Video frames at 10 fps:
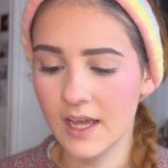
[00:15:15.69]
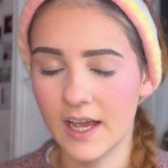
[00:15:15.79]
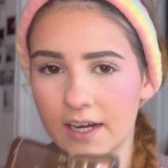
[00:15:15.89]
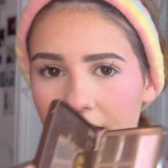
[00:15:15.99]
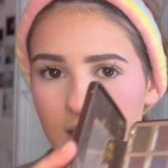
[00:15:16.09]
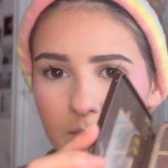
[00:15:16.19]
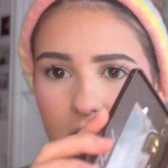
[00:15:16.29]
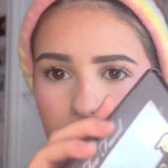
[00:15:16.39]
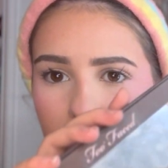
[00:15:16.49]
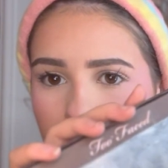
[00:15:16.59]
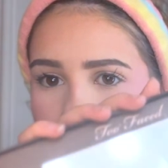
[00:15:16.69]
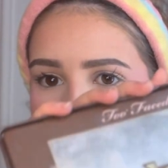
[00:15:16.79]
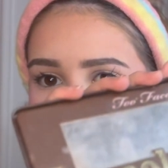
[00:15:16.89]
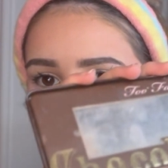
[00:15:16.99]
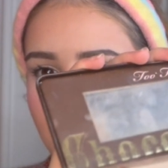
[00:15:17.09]
And I am going to
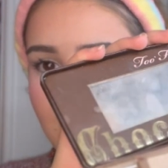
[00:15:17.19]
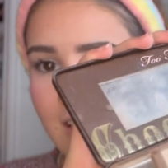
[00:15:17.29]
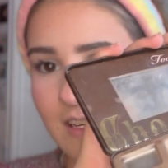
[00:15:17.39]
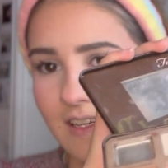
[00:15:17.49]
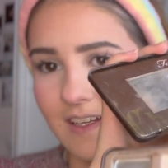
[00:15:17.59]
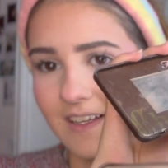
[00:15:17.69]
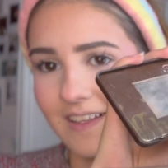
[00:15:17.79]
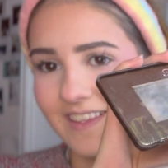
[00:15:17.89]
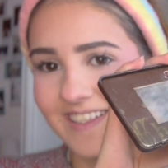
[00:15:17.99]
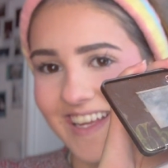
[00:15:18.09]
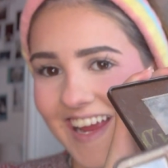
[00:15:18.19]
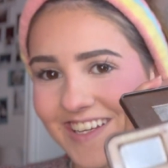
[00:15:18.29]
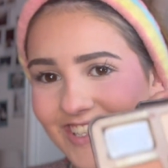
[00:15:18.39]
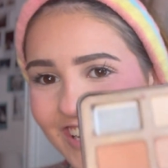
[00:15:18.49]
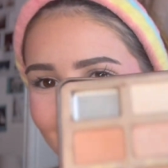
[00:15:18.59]
use this
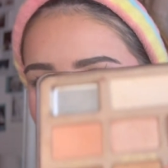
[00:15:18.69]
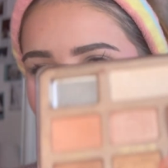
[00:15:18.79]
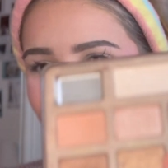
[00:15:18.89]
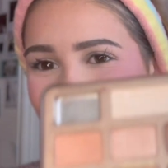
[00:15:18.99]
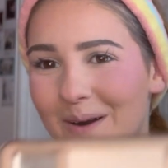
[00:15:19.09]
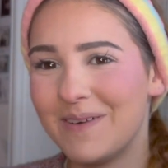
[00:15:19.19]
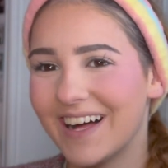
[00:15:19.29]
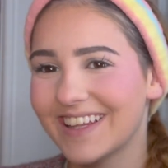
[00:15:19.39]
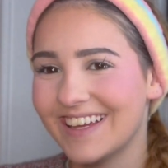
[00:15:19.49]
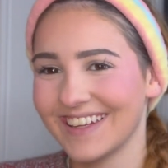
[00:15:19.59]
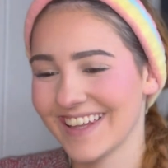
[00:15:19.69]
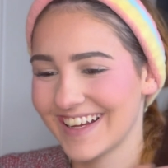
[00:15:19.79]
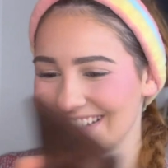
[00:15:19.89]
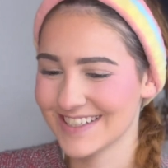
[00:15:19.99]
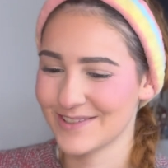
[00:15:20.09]
ancient chocolate bar palette, like
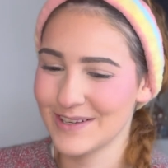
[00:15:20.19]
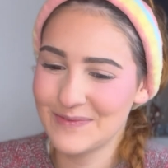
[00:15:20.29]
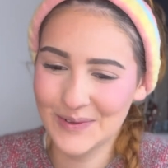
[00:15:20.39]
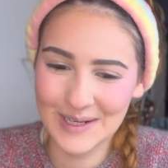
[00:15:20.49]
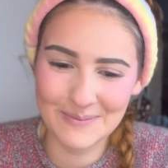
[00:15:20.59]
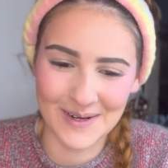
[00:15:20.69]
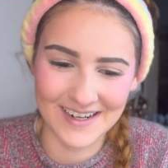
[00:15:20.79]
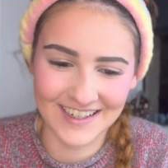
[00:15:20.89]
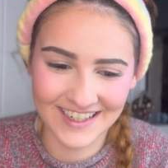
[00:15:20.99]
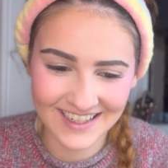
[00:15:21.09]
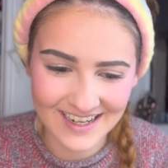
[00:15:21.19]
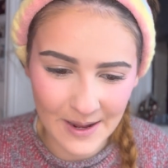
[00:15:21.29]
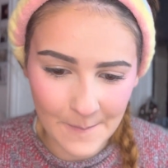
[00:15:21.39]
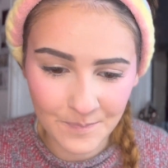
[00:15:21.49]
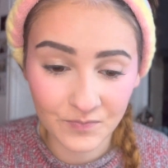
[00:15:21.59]
it's literally falling apart.
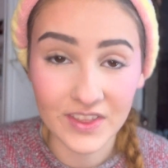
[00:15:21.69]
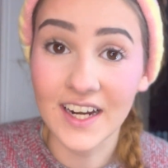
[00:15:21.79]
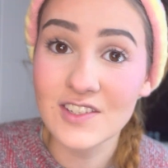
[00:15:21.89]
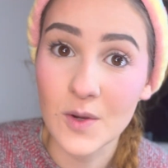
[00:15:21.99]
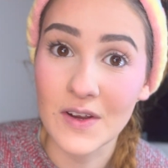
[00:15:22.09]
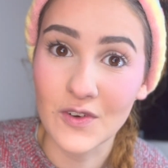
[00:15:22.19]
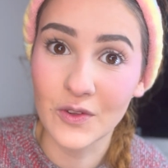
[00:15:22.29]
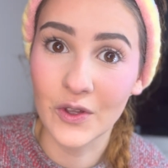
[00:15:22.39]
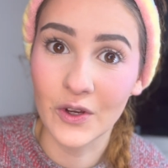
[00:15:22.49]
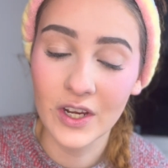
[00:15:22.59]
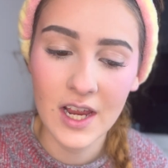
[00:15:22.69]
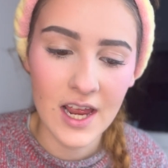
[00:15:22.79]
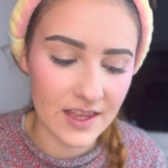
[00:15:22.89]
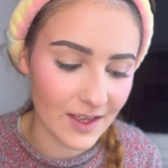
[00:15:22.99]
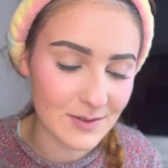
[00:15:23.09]
That is not my fault though.
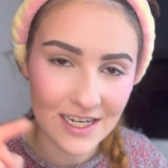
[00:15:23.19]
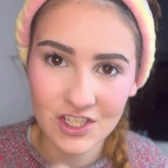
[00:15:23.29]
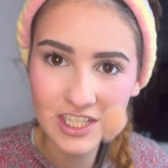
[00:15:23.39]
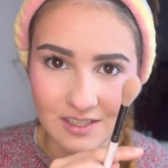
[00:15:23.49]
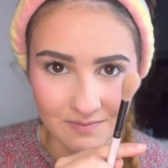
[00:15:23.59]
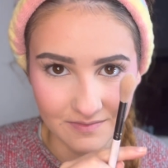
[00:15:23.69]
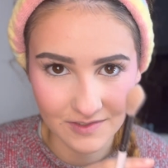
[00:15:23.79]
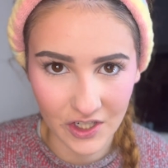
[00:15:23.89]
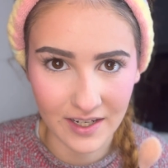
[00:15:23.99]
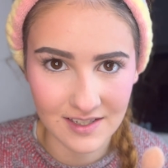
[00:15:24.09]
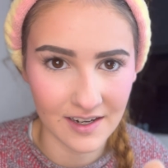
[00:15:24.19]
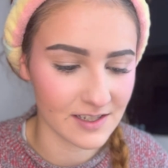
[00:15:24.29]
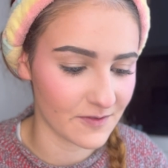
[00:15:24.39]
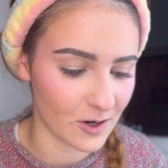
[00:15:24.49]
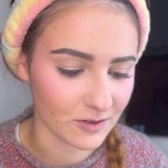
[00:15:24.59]
That was actually Jetstar's
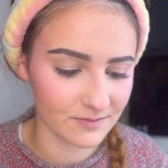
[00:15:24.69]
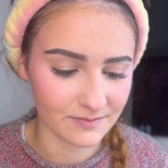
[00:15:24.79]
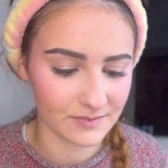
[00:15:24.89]
fault.